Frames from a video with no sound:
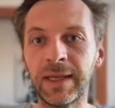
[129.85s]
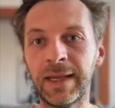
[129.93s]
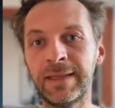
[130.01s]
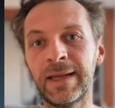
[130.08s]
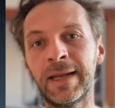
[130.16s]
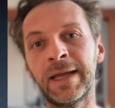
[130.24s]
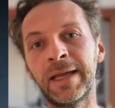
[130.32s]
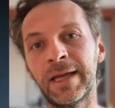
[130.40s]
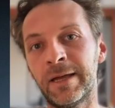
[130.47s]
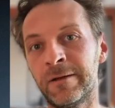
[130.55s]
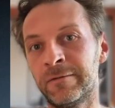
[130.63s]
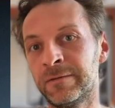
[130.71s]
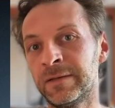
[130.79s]
And then I
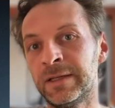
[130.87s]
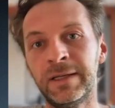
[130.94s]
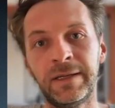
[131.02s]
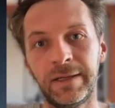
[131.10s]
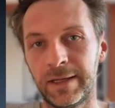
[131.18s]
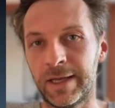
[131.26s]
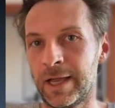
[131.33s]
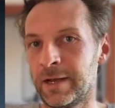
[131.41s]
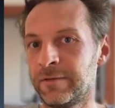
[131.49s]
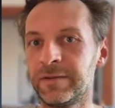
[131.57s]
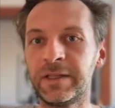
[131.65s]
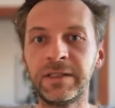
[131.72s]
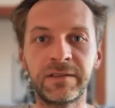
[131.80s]
have,
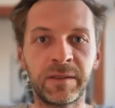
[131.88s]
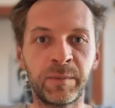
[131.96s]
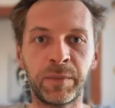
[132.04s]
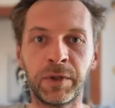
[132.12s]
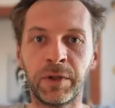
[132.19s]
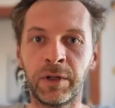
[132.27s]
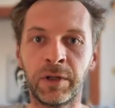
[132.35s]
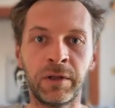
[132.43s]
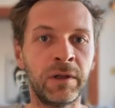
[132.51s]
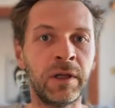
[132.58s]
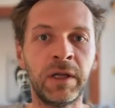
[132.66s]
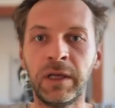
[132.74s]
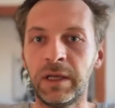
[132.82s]
again, very simple,
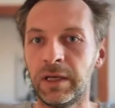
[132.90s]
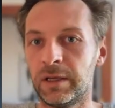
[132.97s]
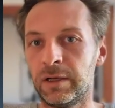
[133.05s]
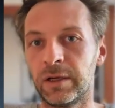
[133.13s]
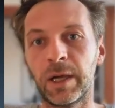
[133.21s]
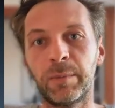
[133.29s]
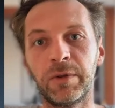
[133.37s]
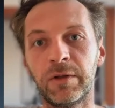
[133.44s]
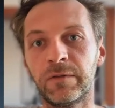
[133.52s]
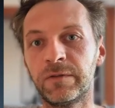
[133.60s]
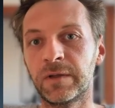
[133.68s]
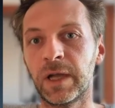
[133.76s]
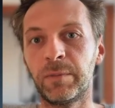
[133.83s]
couple
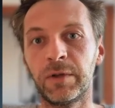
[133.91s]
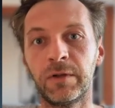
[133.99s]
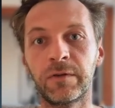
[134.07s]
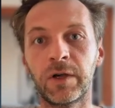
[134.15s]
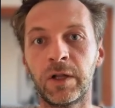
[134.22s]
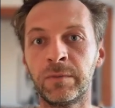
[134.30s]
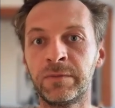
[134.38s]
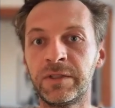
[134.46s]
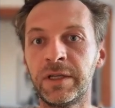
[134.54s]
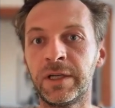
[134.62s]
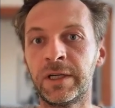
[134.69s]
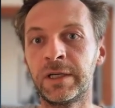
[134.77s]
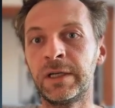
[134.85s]
of columns
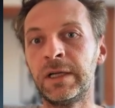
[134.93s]
here.